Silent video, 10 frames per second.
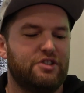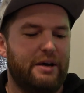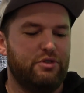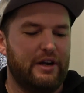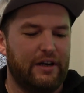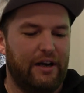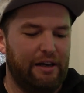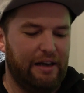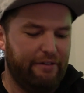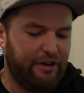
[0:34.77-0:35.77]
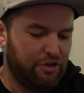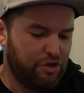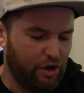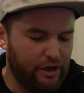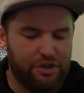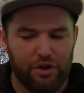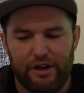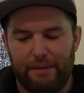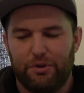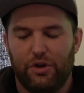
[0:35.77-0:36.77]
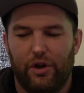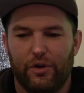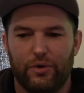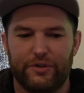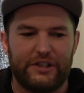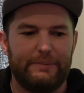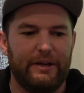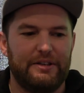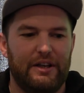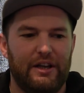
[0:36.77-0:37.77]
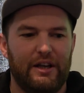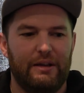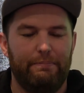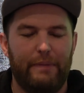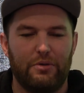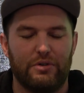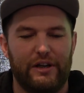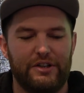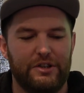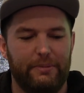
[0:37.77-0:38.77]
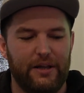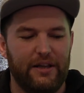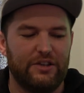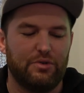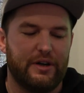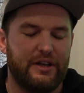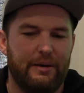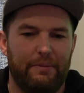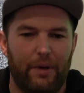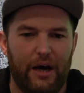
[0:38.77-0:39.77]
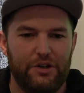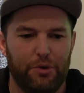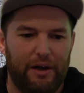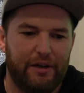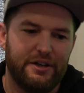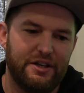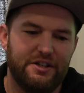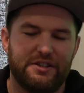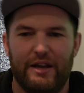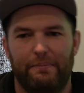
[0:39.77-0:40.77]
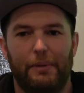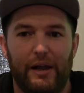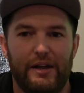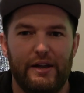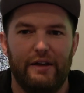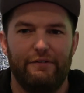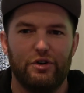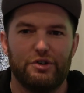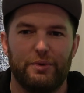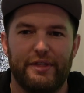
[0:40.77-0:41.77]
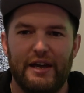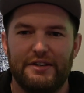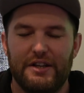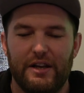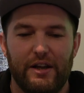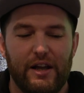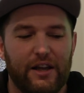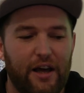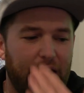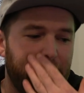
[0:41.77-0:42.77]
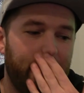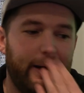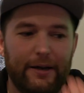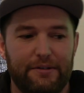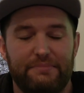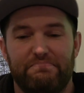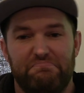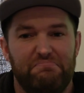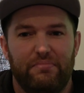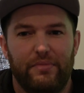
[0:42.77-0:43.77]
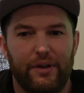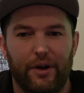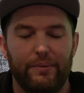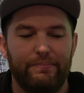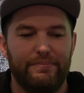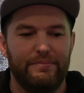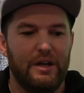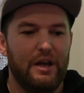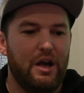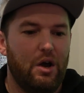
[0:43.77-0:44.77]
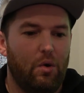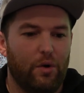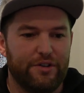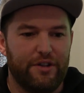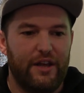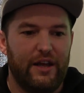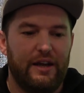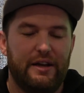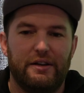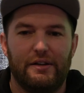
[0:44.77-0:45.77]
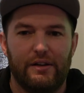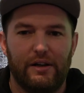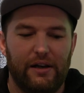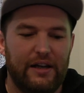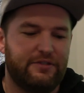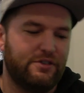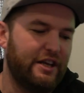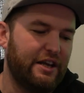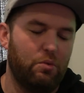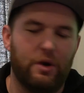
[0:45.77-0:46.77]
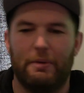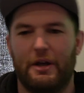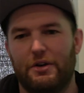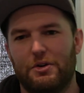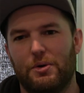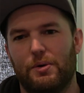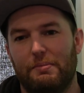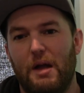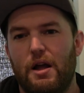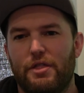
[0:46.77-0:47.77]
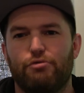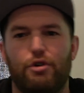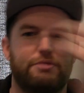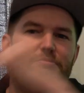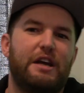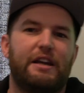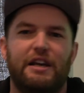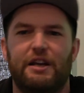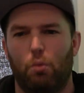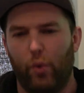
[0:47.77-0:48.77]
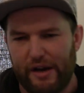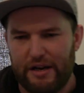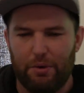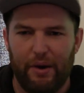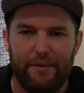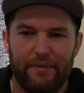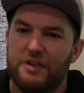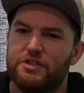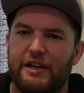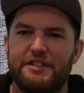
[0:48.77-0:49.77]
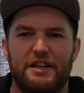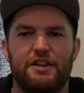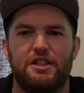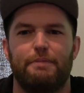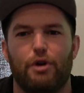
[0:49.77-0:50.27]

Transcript: Cyber Dragon, love it. Totally turned up to locals expecting Battles of Legend to be there so I could get my dualities and play a version with that card, but, you know, wasn't there. Alas forsaken, what am I going to do? Throw some jank in and win anyway. So let's get into the